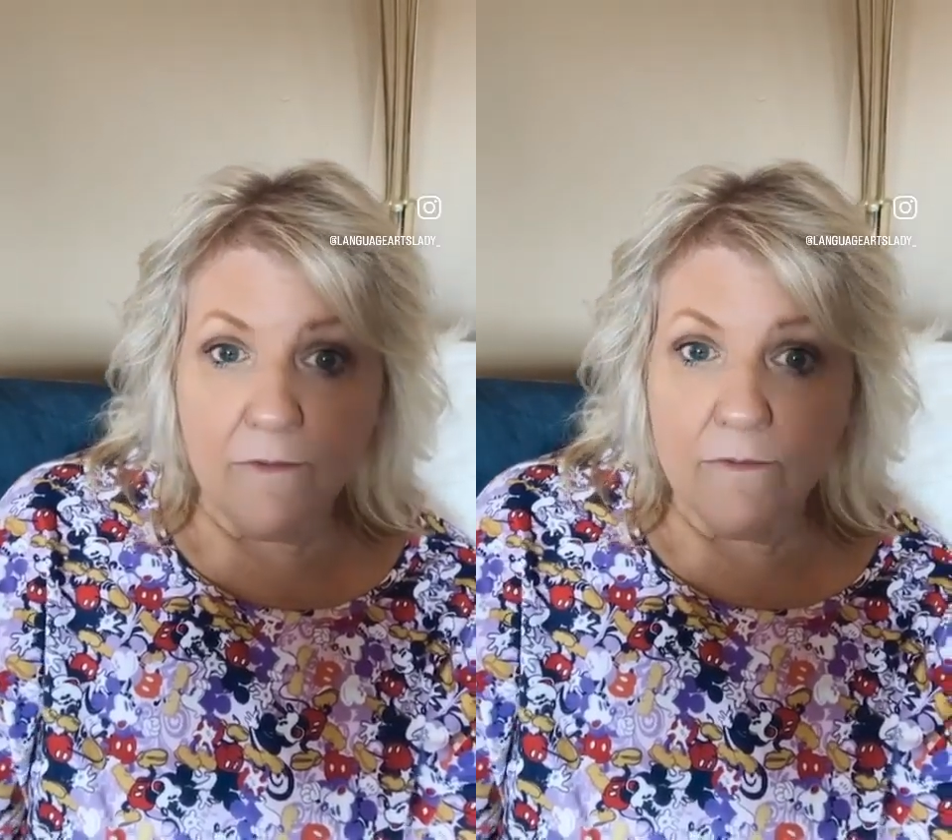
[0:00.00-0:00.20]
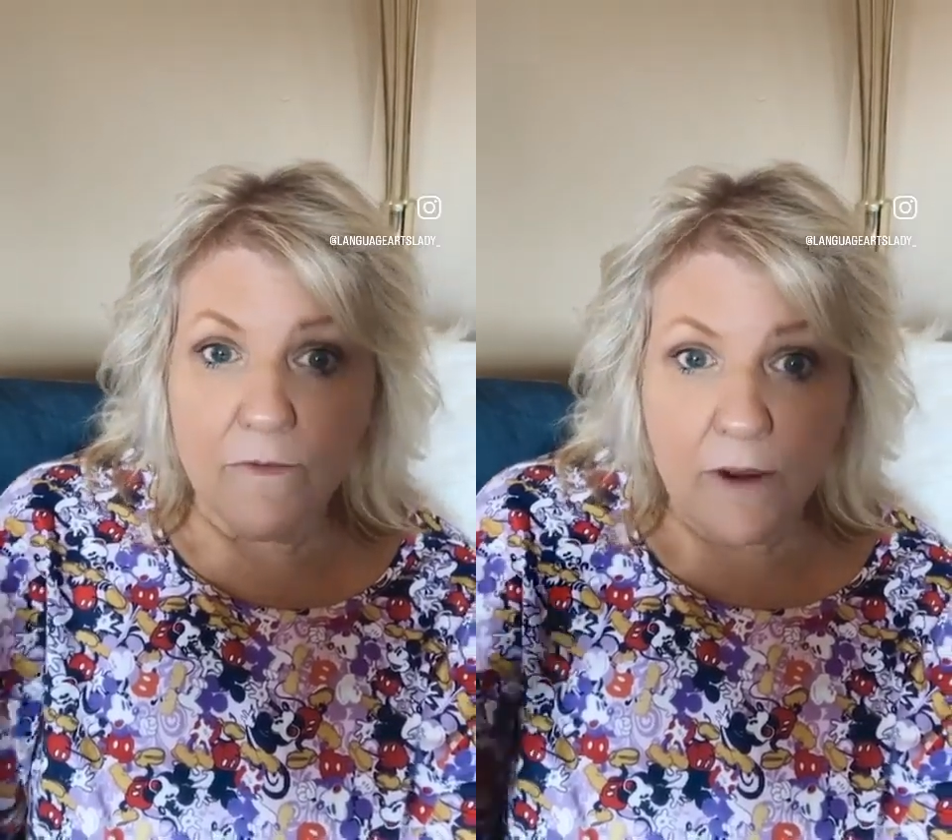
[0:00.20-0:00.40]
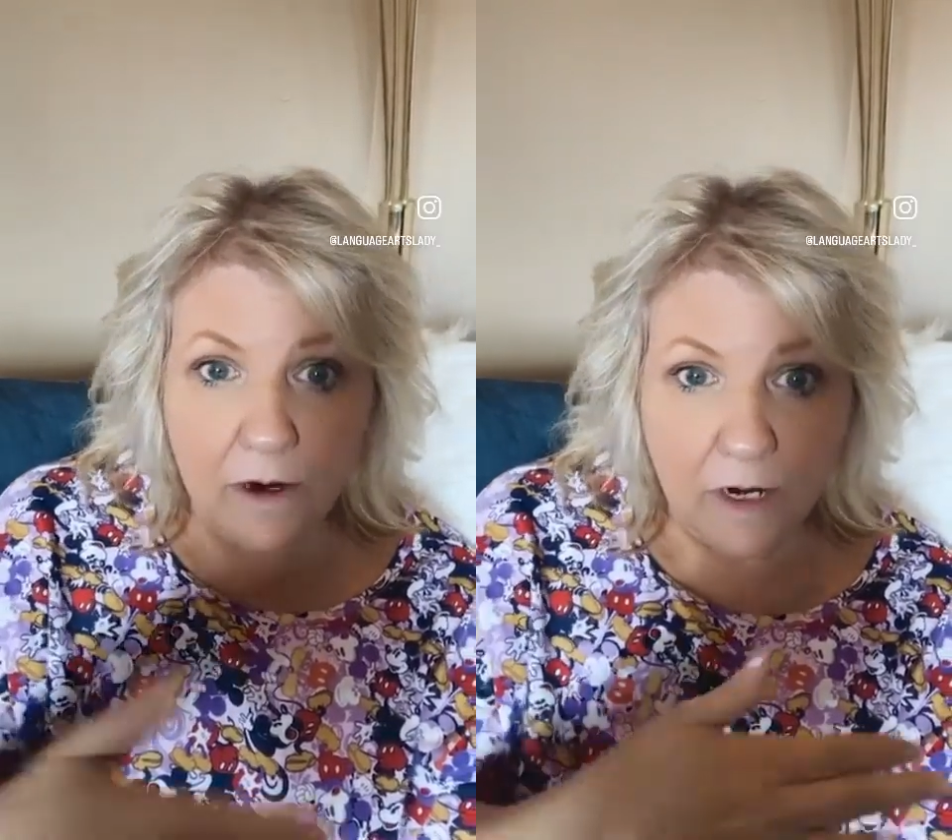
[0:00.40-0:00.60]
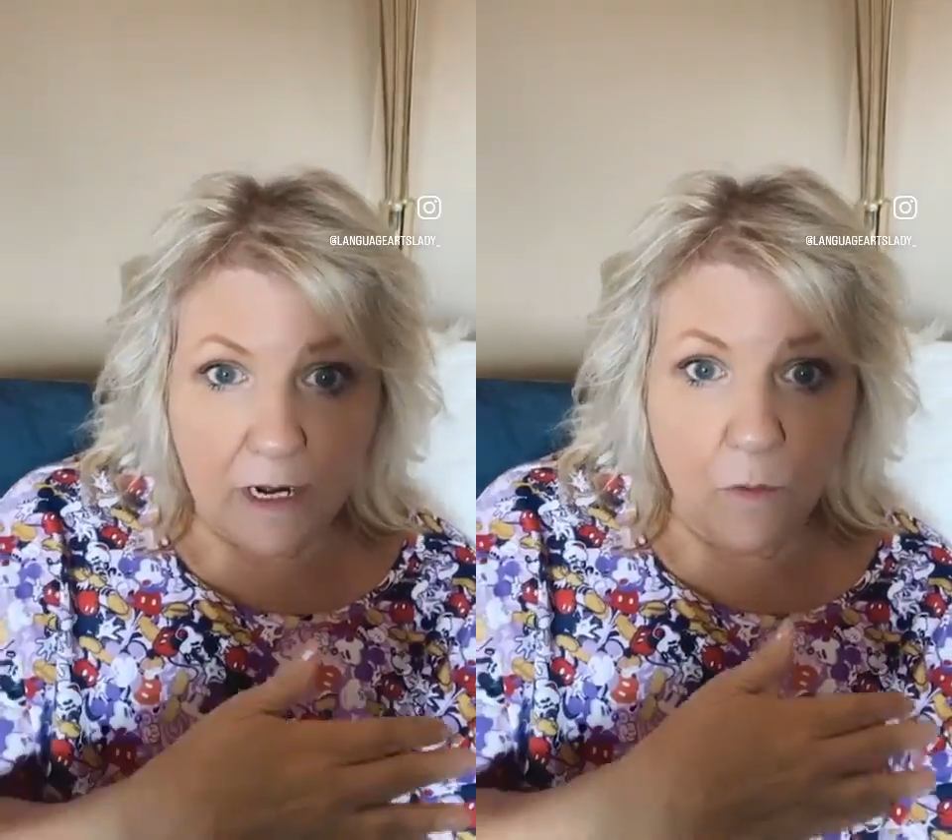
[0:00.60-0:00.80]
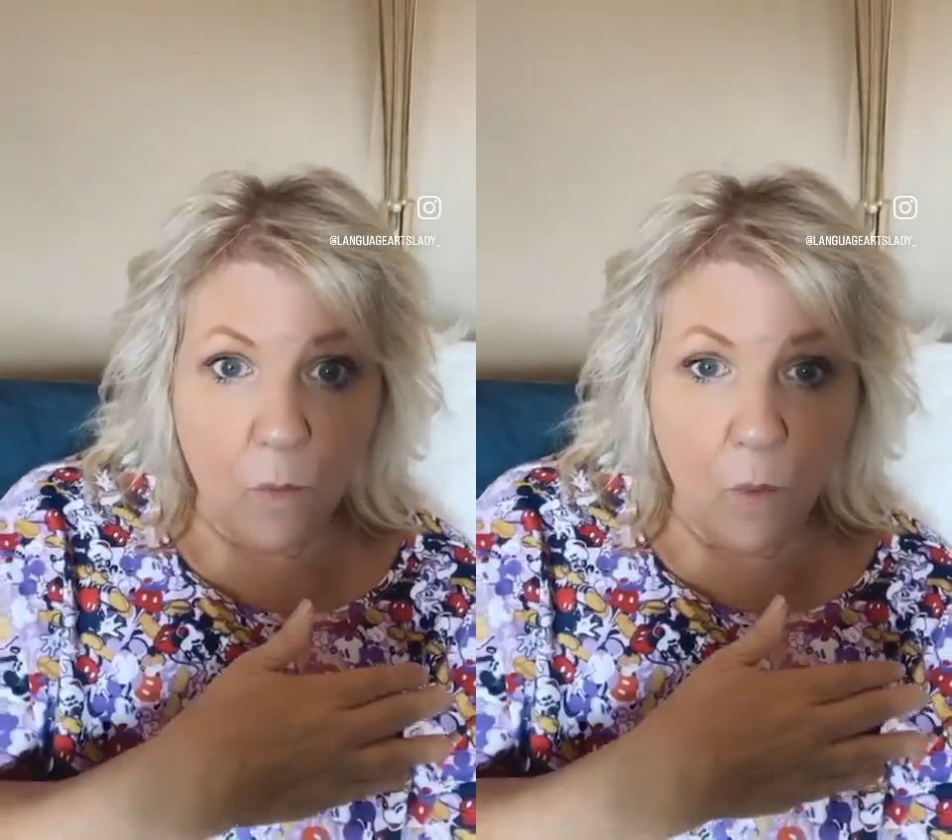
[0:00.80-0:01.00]

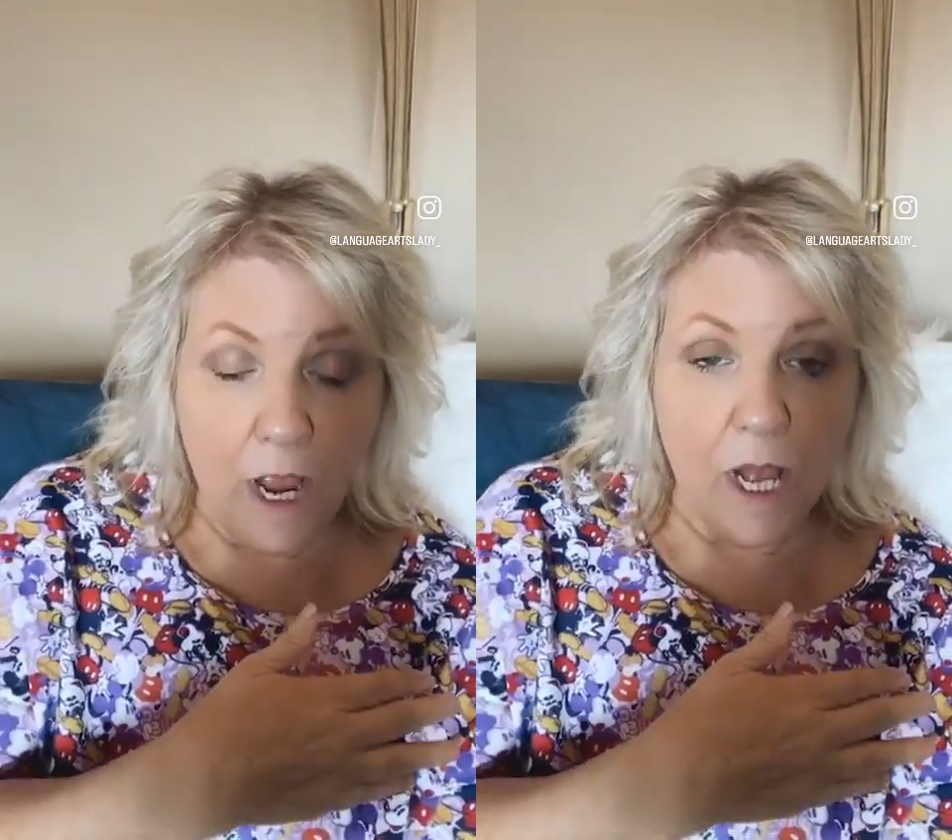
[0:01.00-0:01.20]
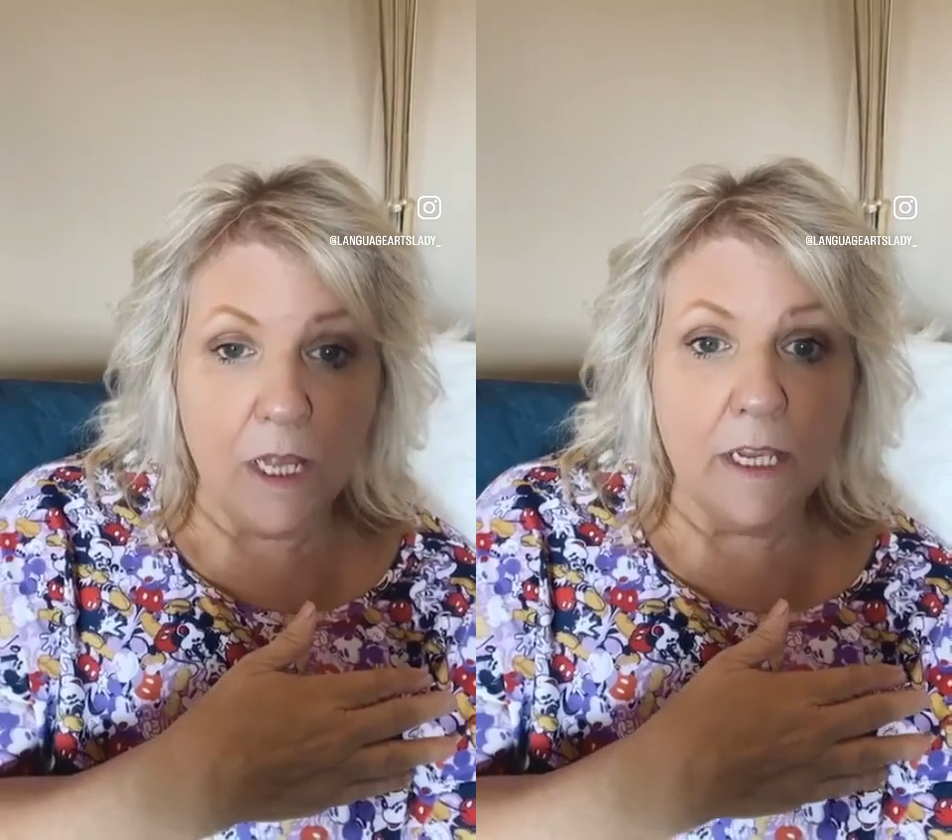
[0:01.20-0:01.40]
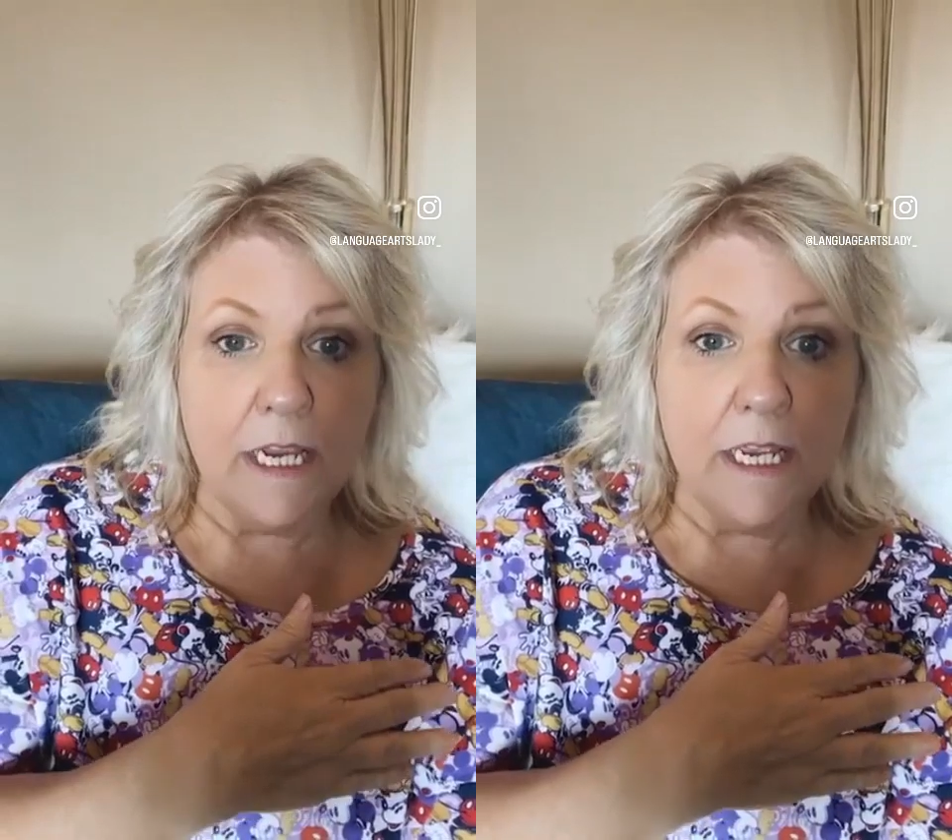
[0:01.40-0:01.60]
very well